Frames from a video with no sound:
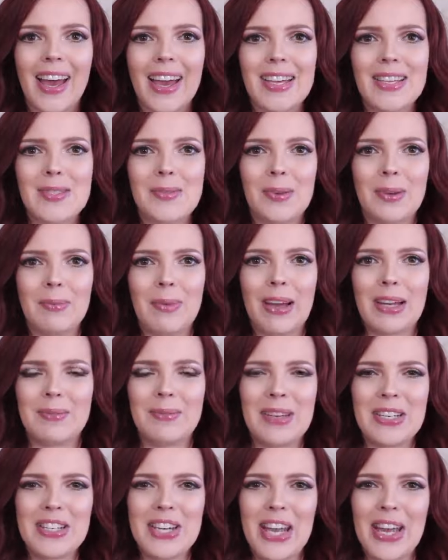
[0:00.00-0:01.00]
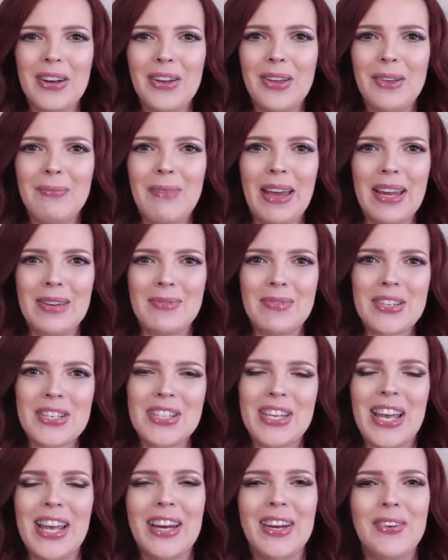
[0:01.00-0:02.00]
Guys, welcome back to my channel. My name is
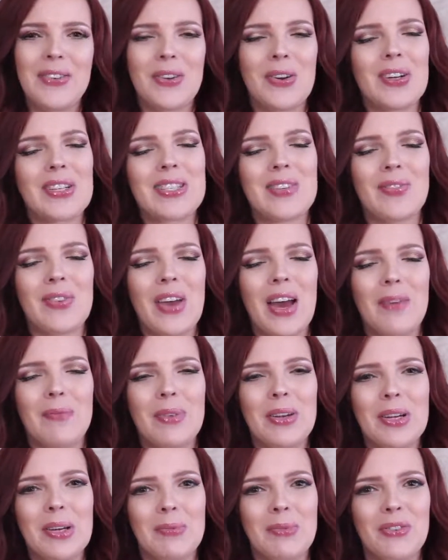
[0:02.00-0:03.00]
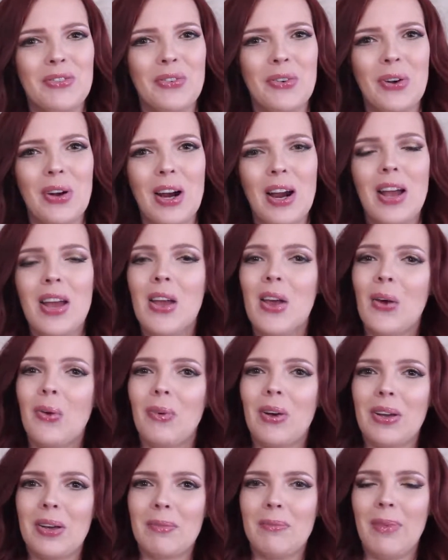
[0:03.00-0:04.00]
Shannon. Of course, if you have been here before,
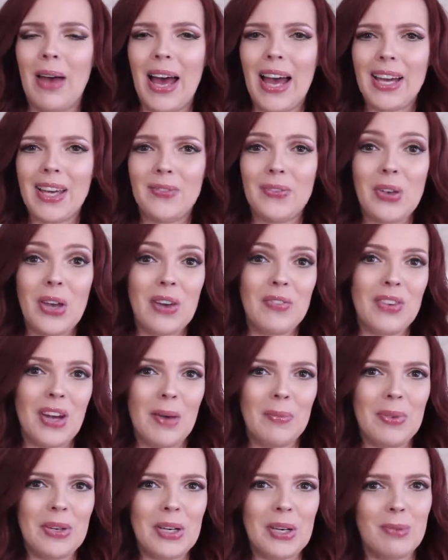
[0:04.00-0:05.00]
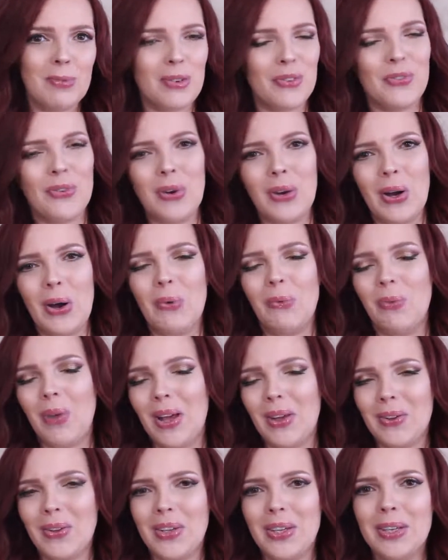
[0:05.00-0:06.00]
welcome back. If you have not been here before,
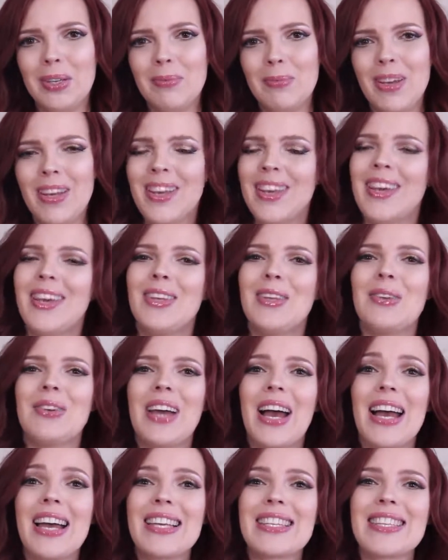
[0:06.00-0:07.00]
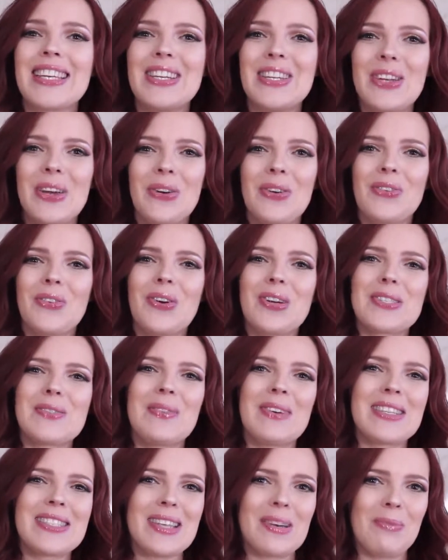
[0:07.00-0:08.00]
welcome. You guys know, of course,
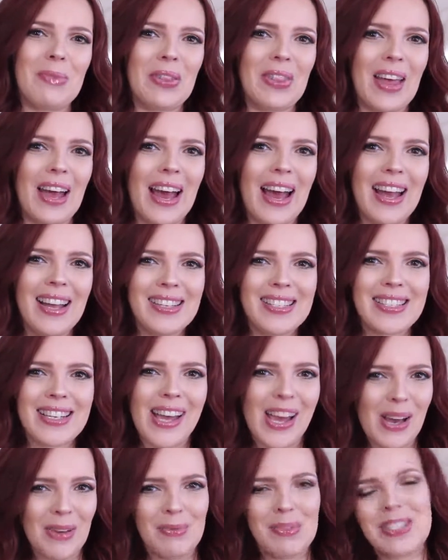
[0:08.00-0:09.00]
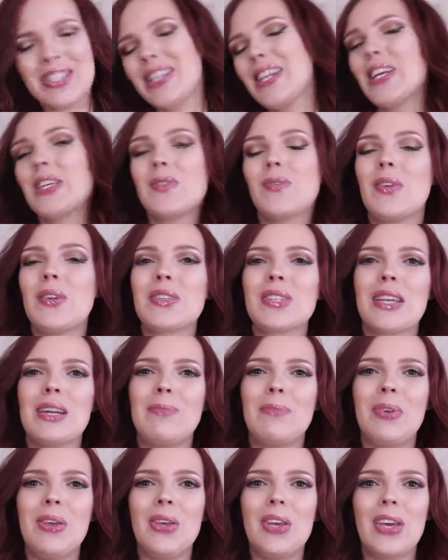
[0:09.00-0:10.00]
what is up with that. Today's video is
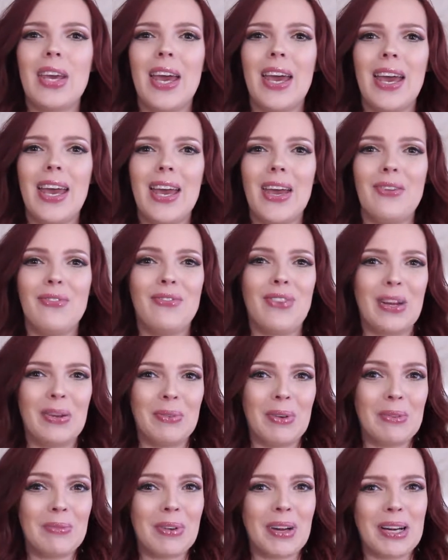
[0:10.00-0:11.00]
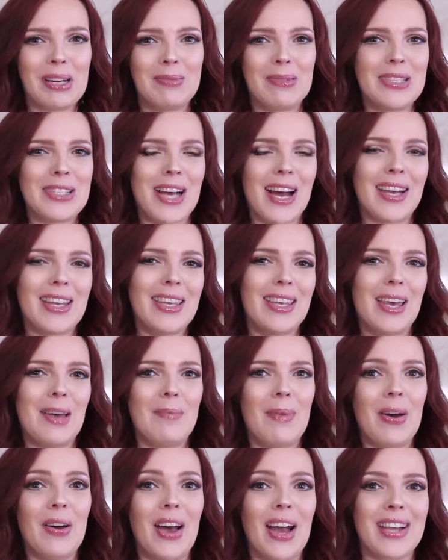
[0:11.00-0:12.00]
going to be a fun one. We're going to be talking
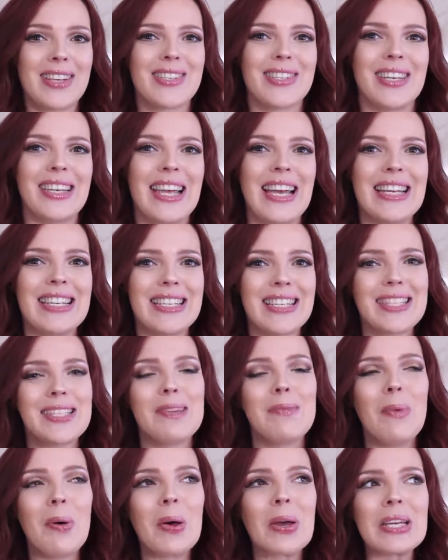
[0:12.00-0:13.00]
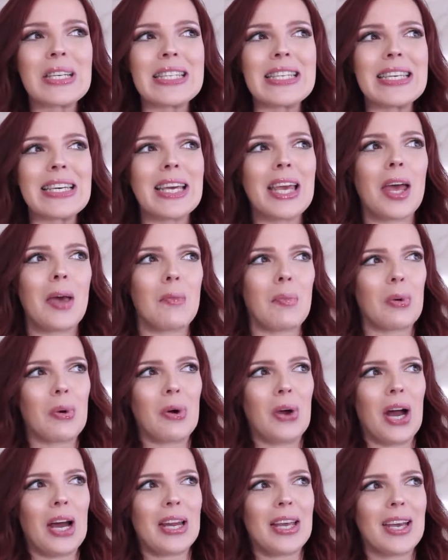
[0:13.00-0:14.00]
about actually disappointing
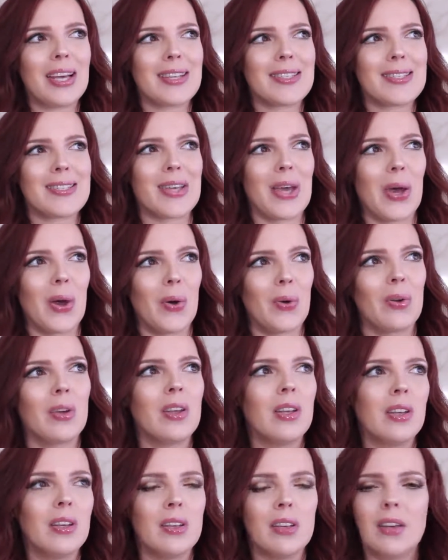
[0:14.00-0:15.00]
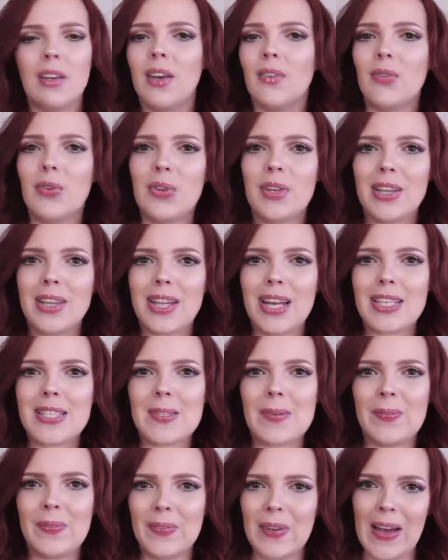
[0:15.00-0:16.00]
products. So if you think
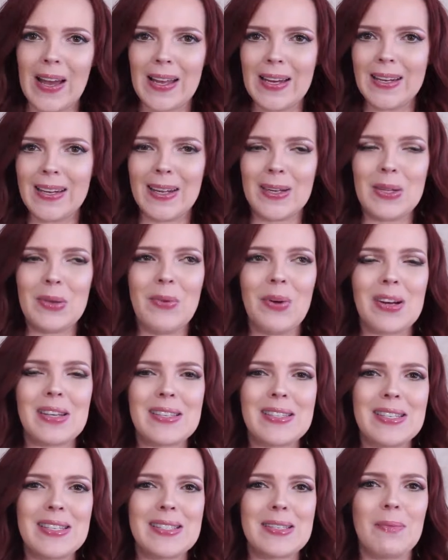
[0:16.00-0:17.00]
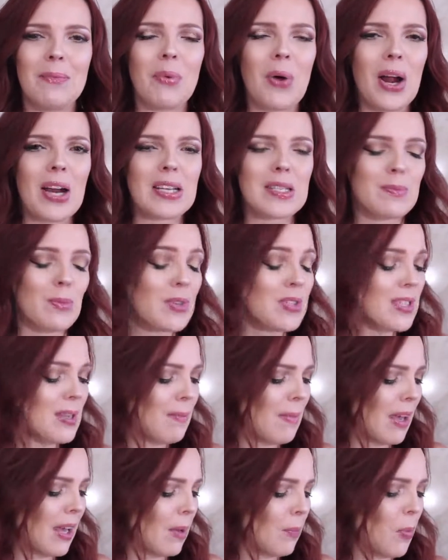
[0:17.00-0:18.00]
that's fun and you want to see some products,
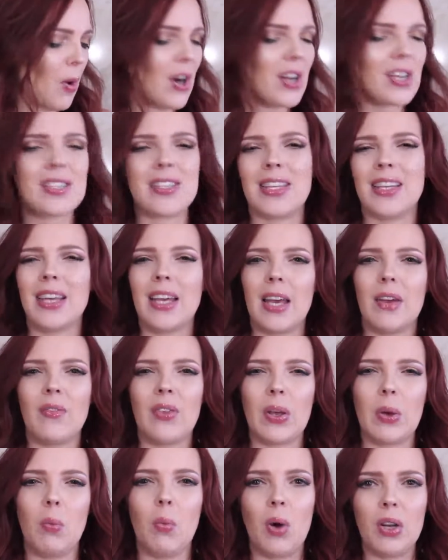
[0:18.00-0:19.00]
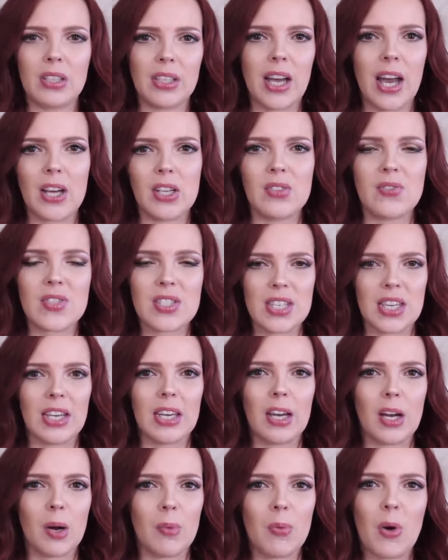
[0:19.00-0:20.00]
mostly makeup products, I think I have like one kind of
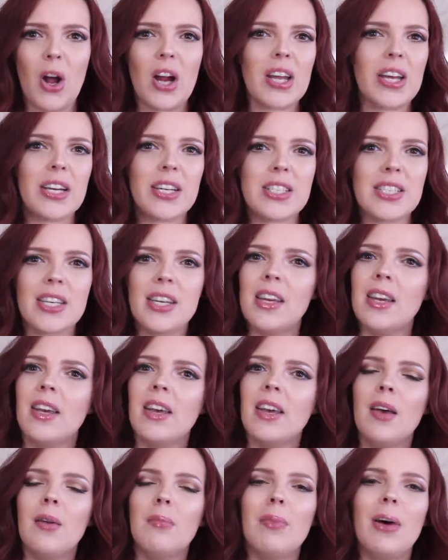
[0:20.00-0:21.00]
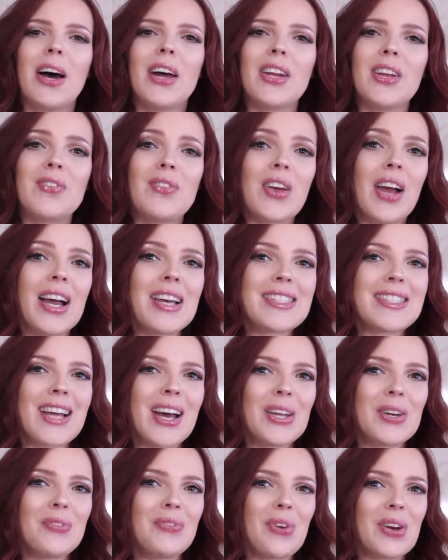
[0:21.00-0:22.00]
skincare product. But if you guys
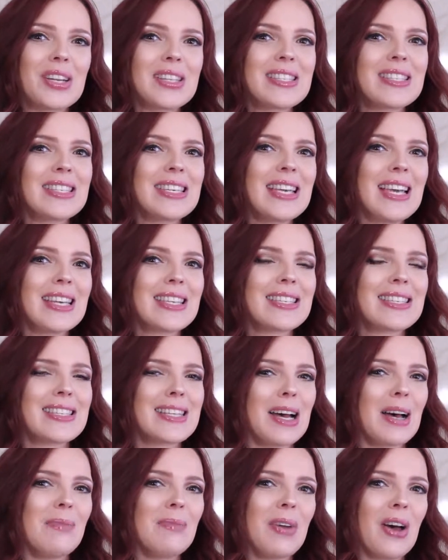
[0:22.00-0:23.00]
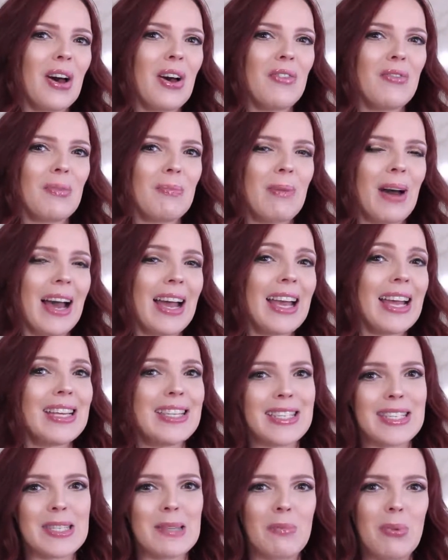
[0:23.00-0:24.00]
kind of want to see some of my
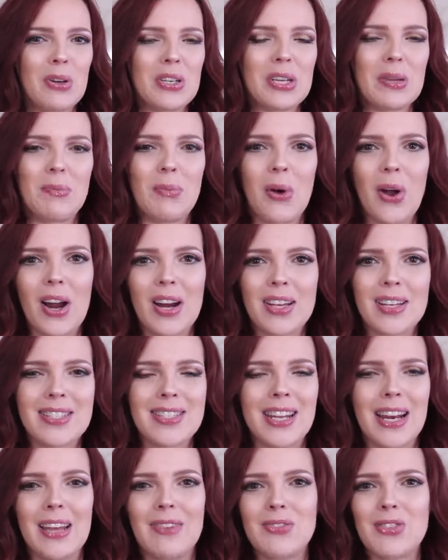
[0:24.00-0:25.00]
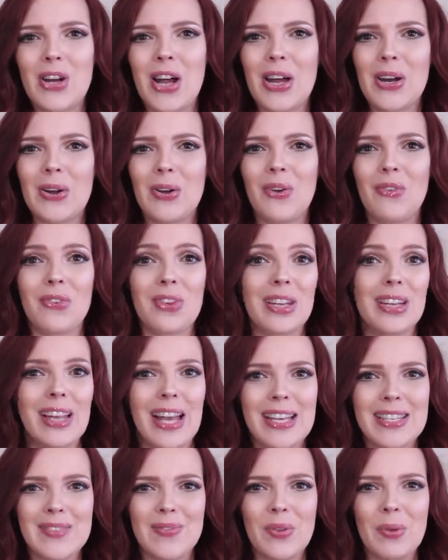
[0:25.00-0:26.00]
disappointing products that I've tried out over the
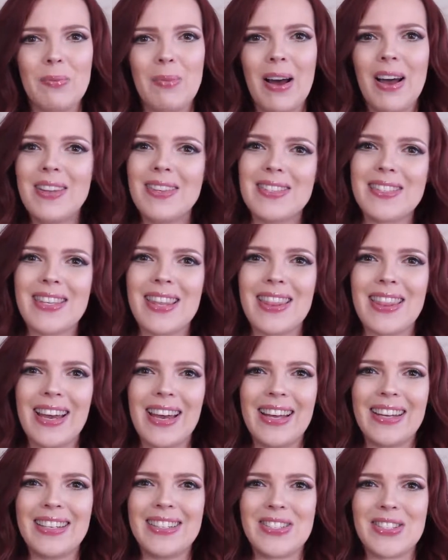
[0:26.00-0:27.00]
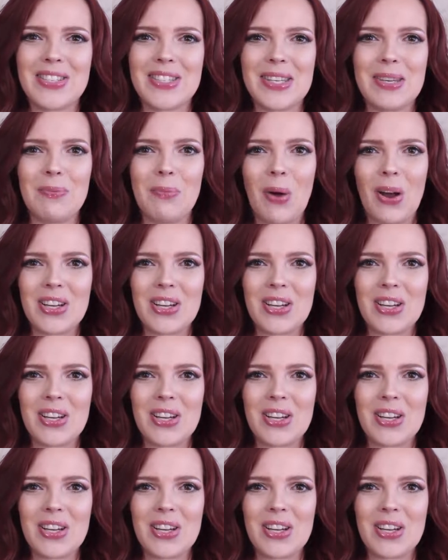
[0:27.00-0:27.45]
last few months, then just keep